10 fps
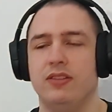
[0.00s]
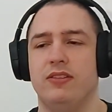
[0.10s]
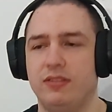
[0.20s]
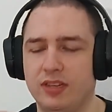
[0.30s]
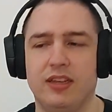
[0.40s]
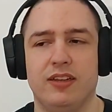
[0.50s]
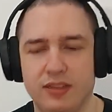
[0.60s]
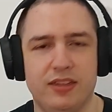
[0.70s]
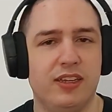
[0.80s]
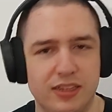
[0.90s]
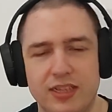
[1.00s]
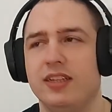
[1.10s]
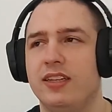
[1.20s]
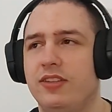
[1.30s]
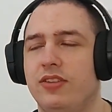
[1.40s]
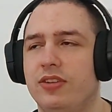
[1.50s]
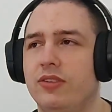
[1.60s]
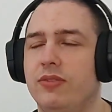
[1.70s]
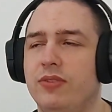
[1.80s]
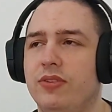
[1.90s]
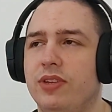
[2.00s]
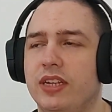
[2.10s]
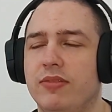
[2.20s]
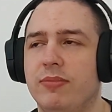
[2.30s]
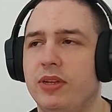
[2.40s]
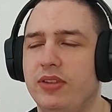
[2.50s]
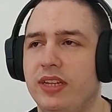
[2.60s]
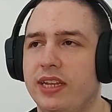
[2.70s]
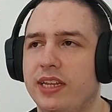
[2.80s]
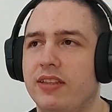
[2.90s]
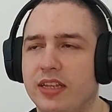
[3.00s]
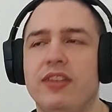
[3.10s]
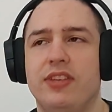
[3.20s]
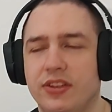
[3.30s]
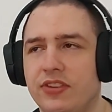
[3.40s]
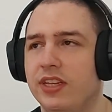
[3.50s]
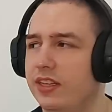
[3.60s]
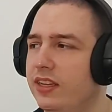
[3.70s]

da, da, da, the, the the kind of melody like it is catchy,